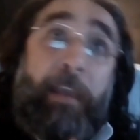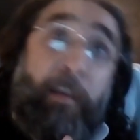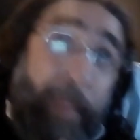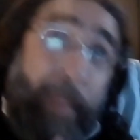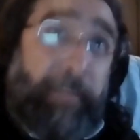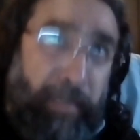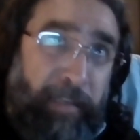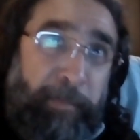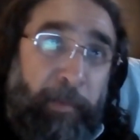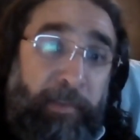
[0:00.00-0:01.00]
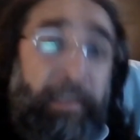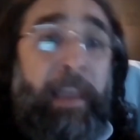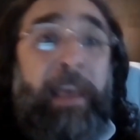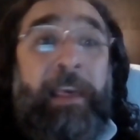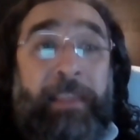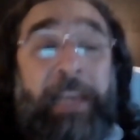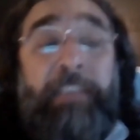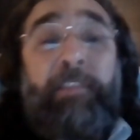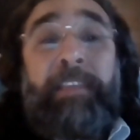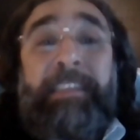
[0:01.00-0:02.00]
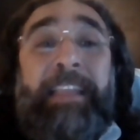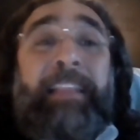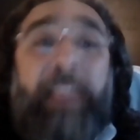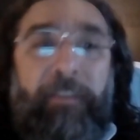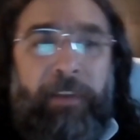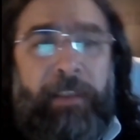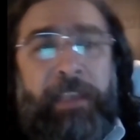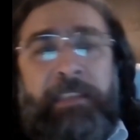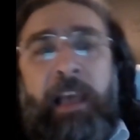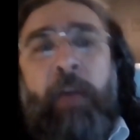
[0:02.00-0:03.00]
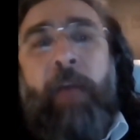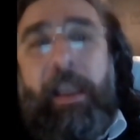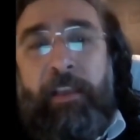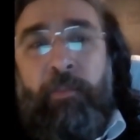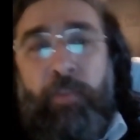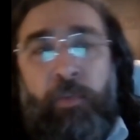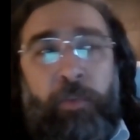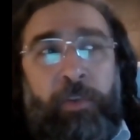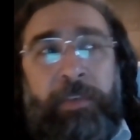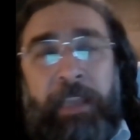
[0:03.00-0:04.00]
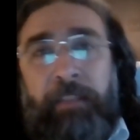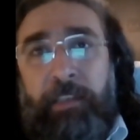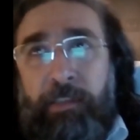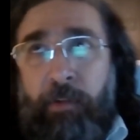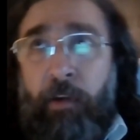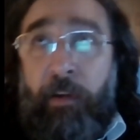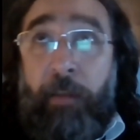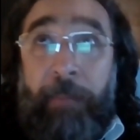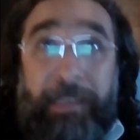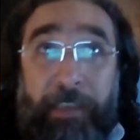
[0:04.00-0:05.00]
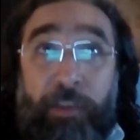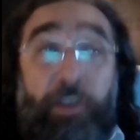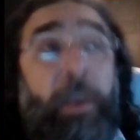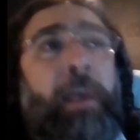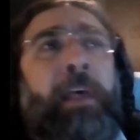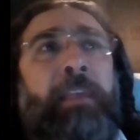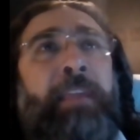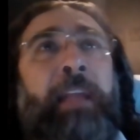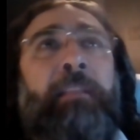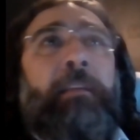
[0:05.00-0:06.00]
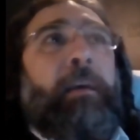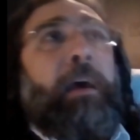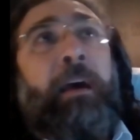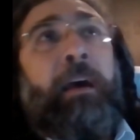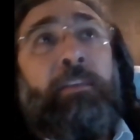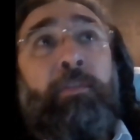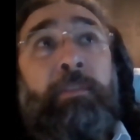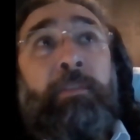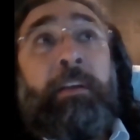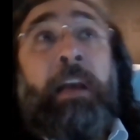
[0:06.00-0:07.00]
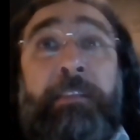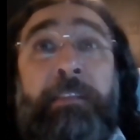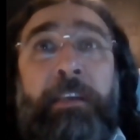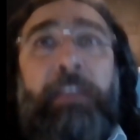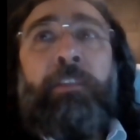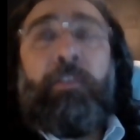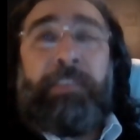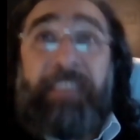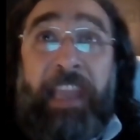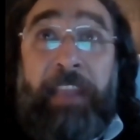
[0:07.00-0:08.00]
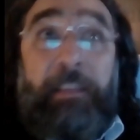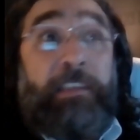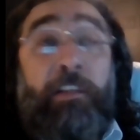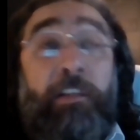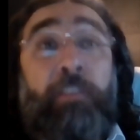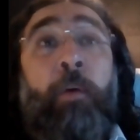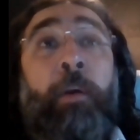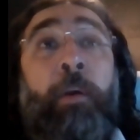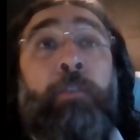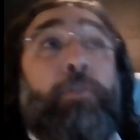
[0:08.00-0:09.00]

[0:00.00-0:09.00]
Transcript: a military response. That's on the state level. That's how you send the strong message that your country, your state, is not going to